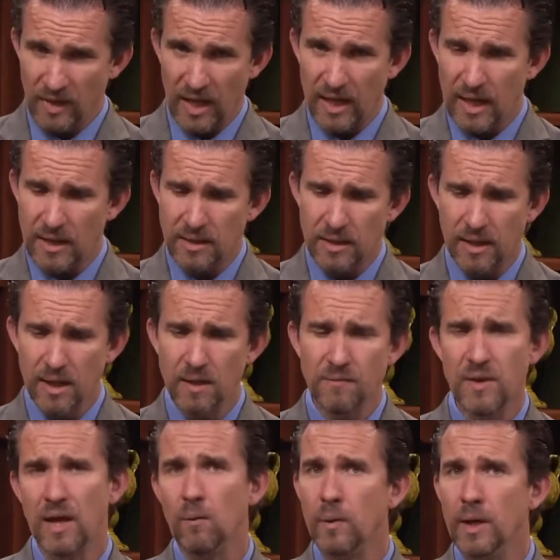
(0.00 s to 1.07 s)
and at the end
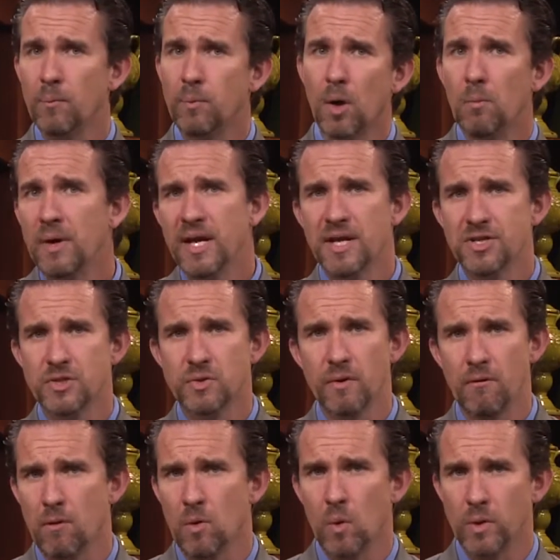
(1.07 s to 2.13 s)
of that whip, Roman
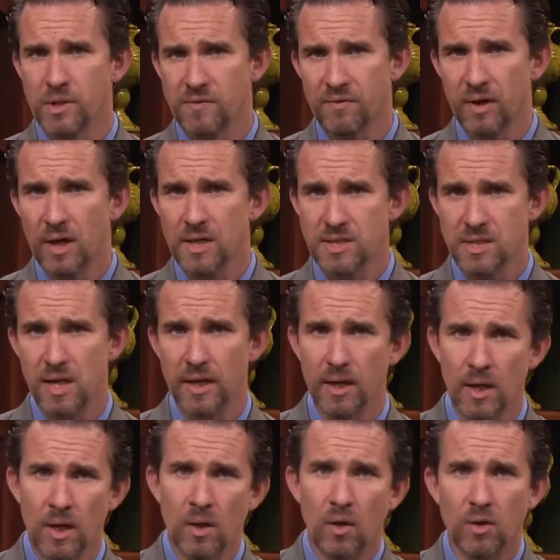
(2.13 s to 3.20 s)
history records for us that
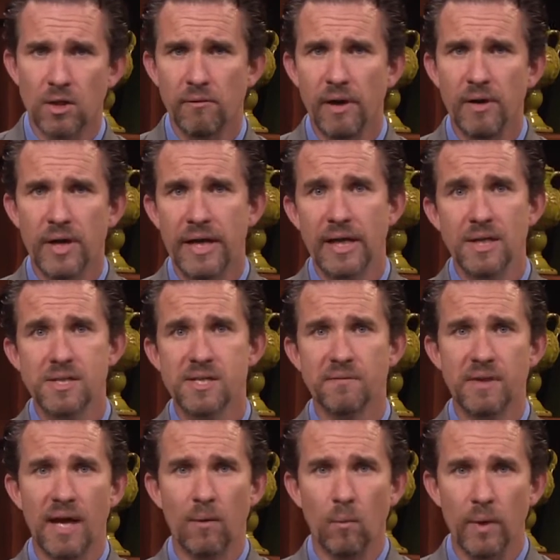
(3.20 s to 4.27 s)
on the very ends
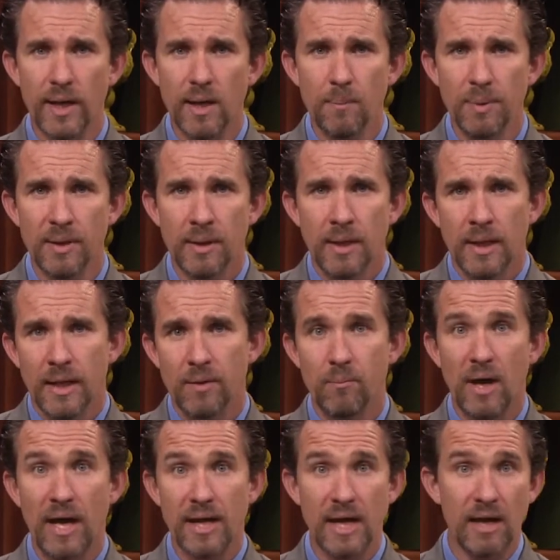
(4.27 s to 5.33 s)
of that whip, it
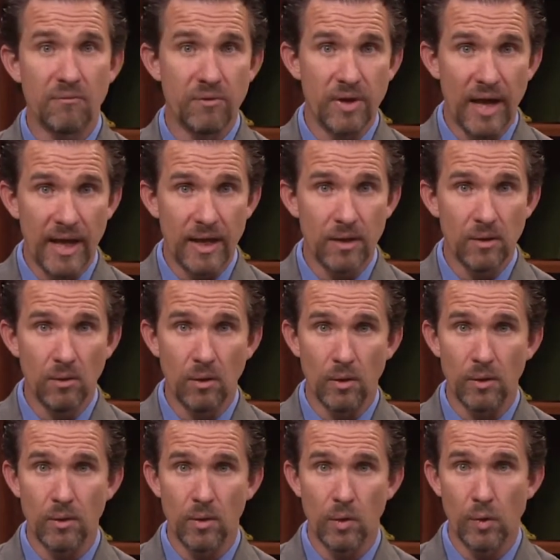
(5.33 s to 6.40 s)
might have nail
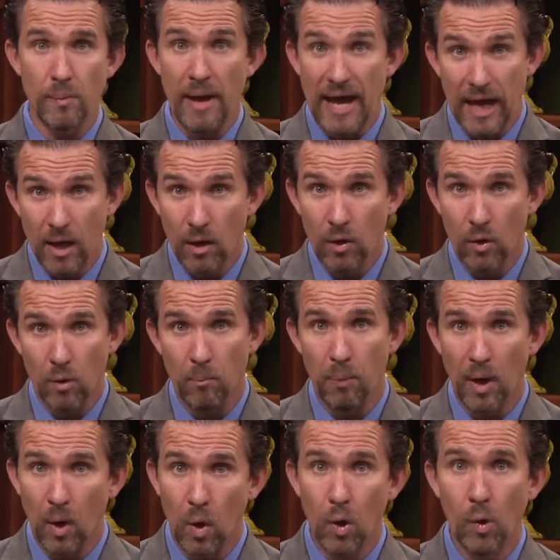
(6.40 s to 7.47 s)
or, or metal or
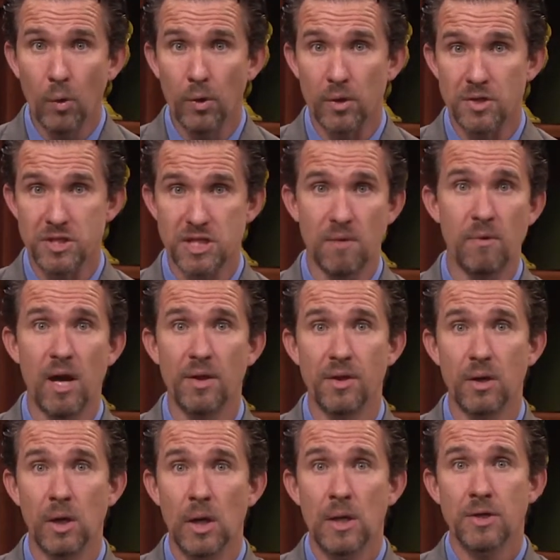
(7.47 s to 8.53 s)
bone or some
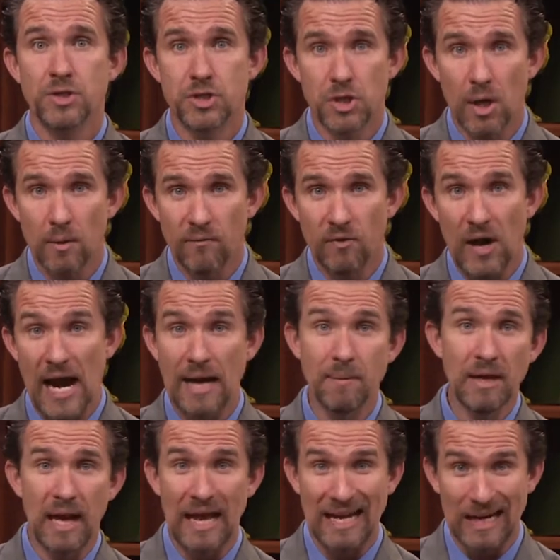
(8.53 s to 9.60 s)
other sharp
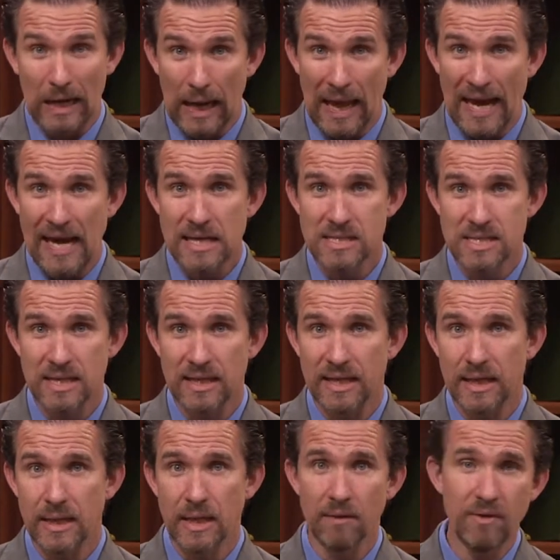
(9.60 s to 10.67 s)
fragment like glass in
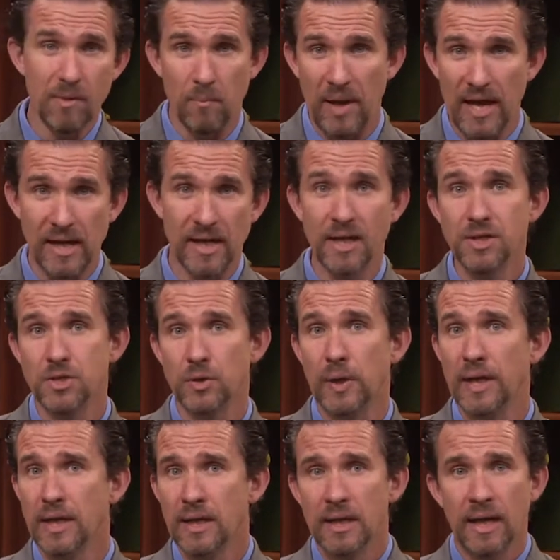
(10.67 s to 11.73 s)
the end of it, embedded
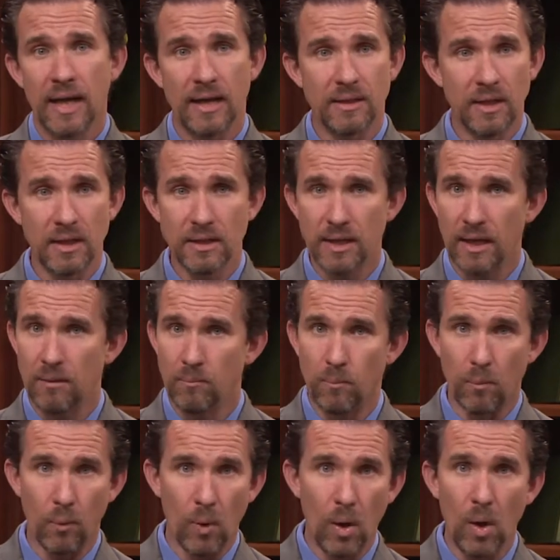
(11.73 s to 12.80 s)
into it. And then they
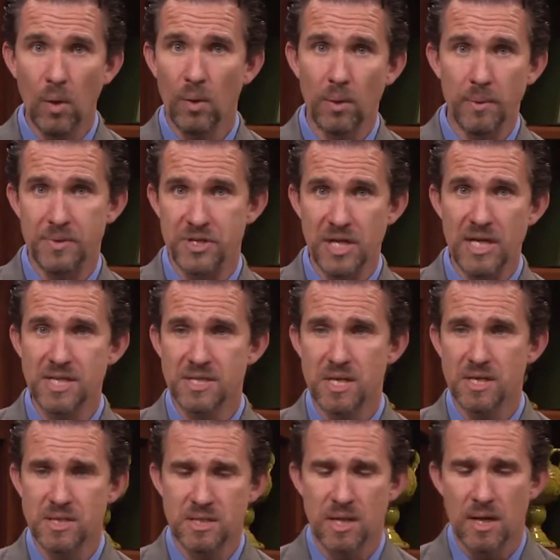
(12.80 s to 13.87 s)
brought
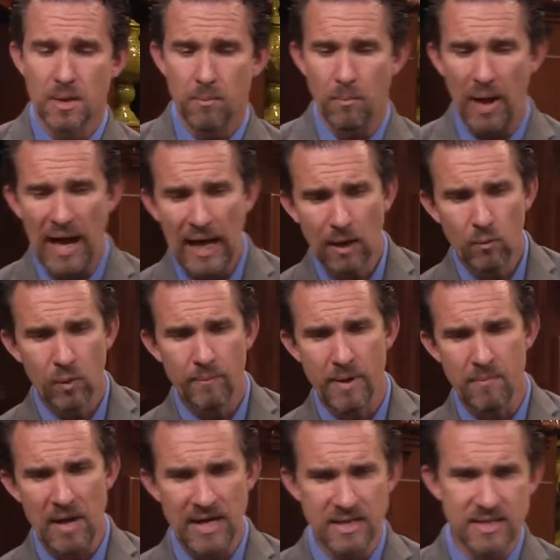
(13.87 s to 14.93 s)
Jesus back would
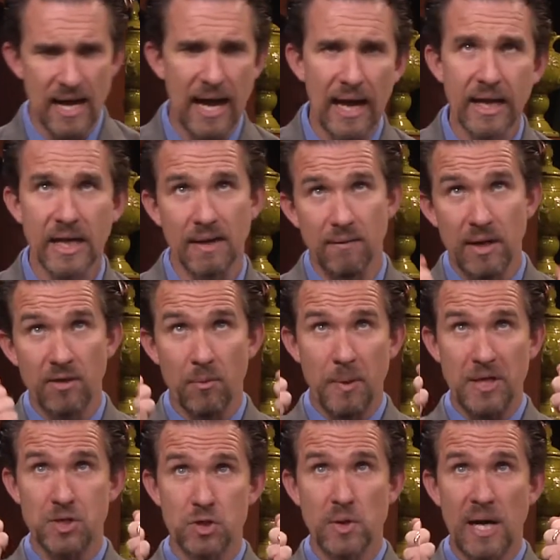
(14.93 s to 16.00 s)
be made tight. He would either
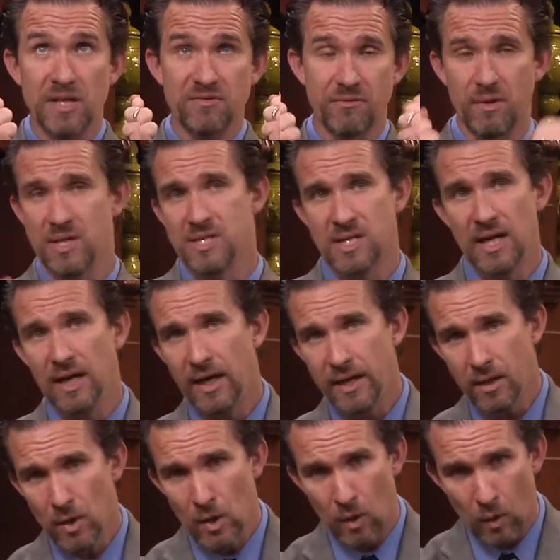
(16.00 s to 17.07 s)
be stretched from the
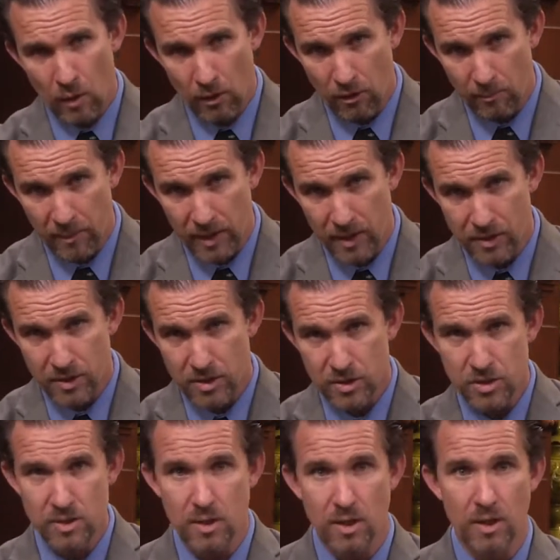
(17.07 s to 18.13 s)
ceiling or it would be
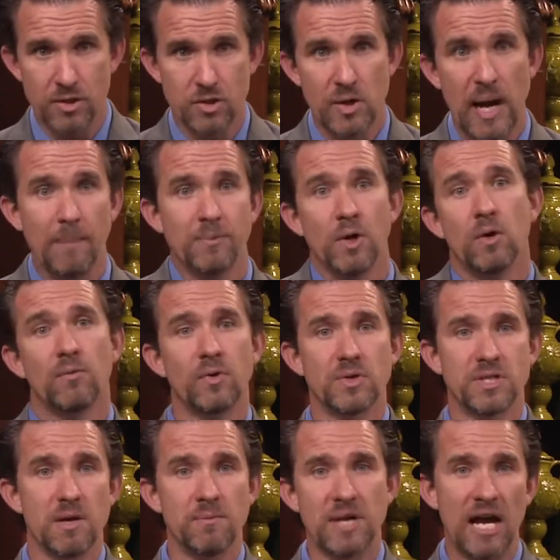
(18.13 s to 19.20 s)
uh, strapped over
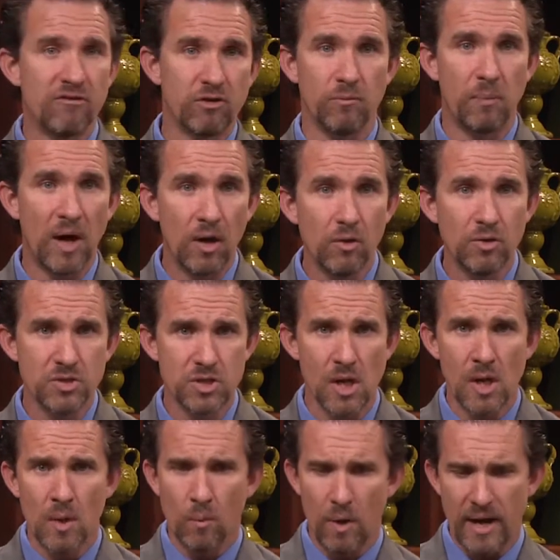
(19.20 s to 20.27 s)
some type of post
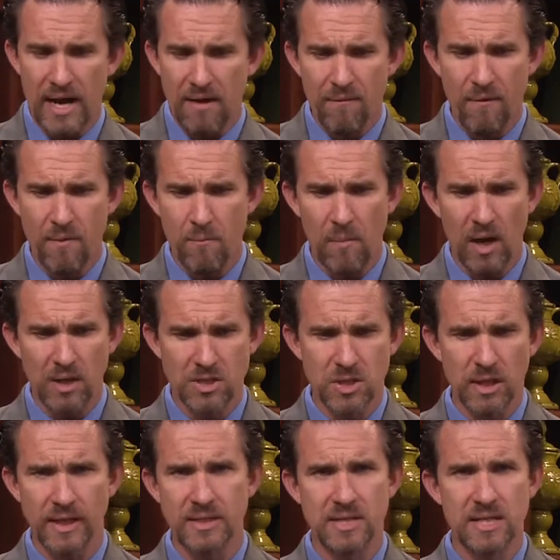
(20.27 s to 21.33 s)
where every
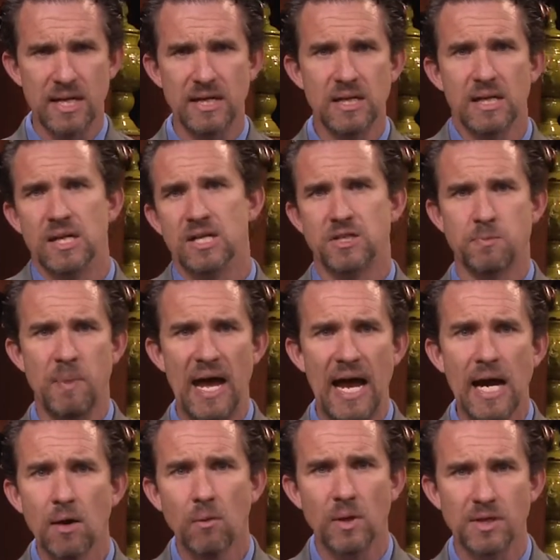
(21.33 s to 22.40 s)
muscle and tendon in his
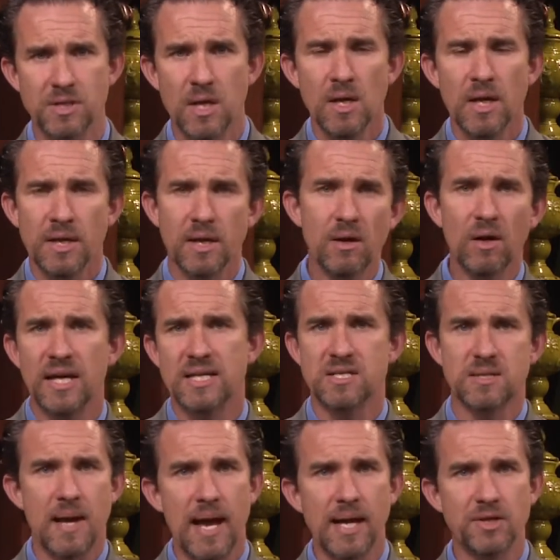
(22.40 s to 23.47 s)
back was nearly as
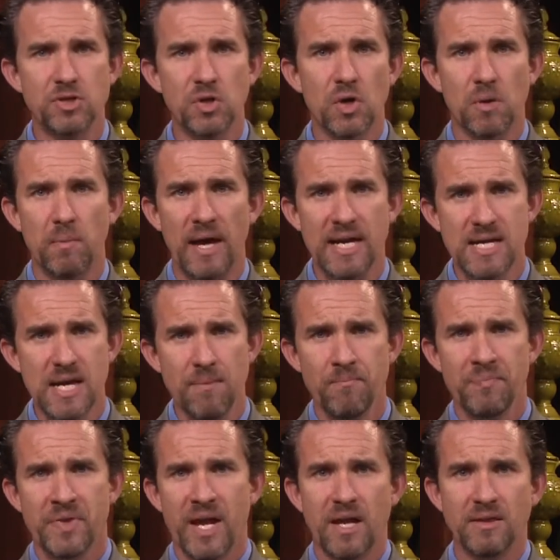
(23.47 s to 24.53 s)
tight as you could make it.
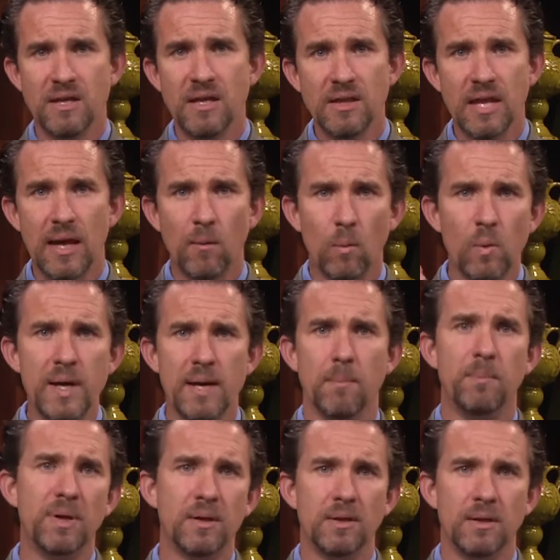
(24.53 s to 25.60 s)
And then that
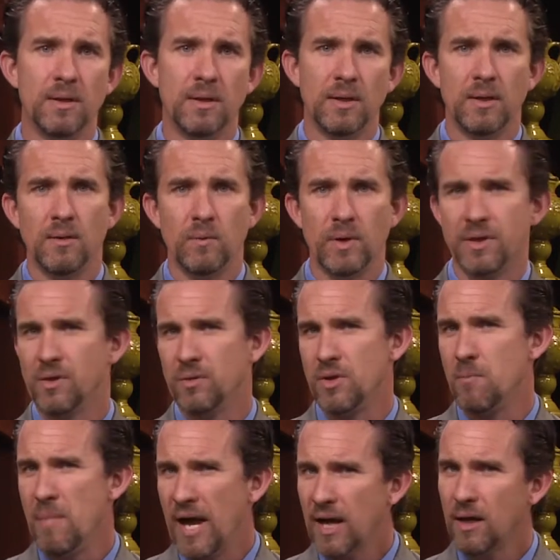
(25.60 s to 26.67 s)
whip with
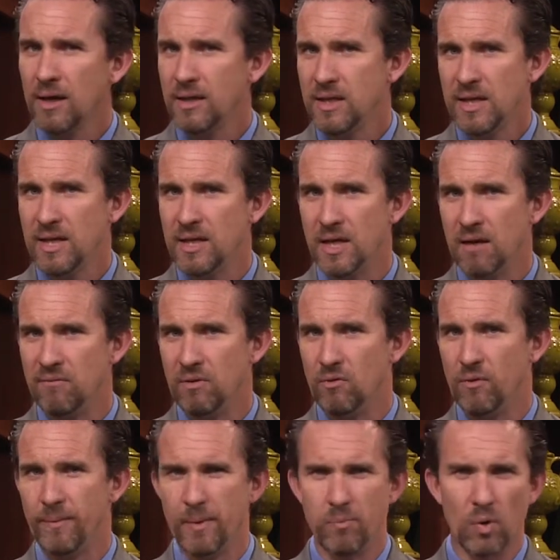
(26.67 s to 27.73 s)
the metal in the end of it
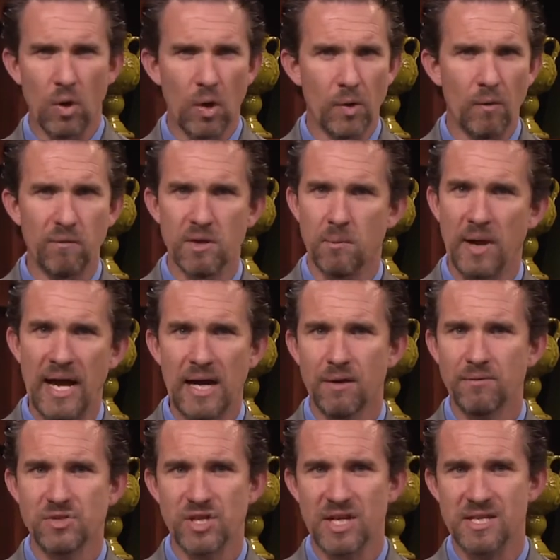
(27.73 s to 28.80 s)
will be brought over the back
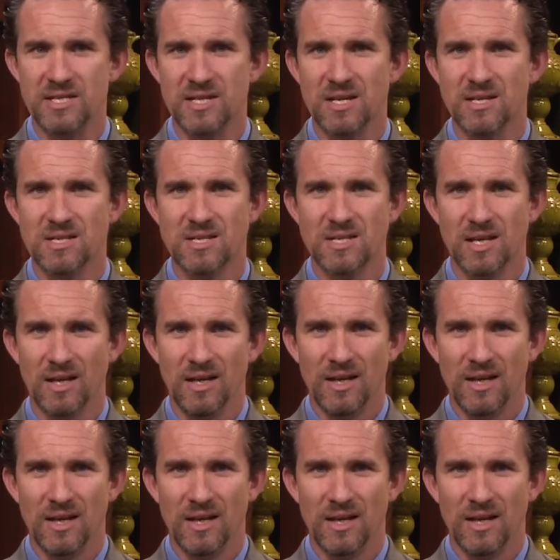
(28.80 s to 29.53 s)
of Jesus